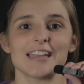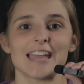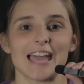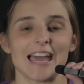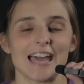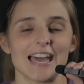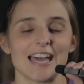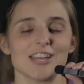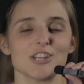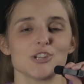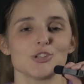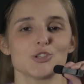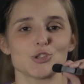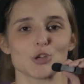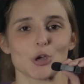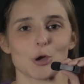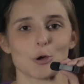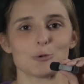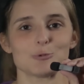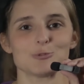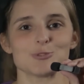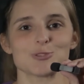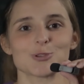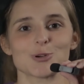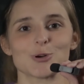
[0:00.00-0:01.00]
at
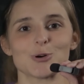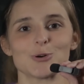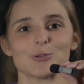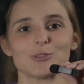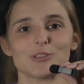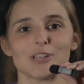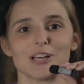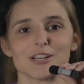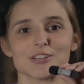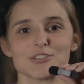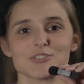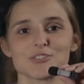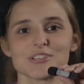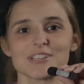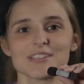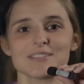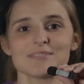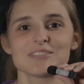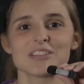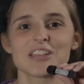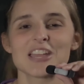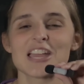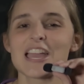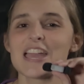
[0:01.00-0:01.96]
Jones Gold Luxury.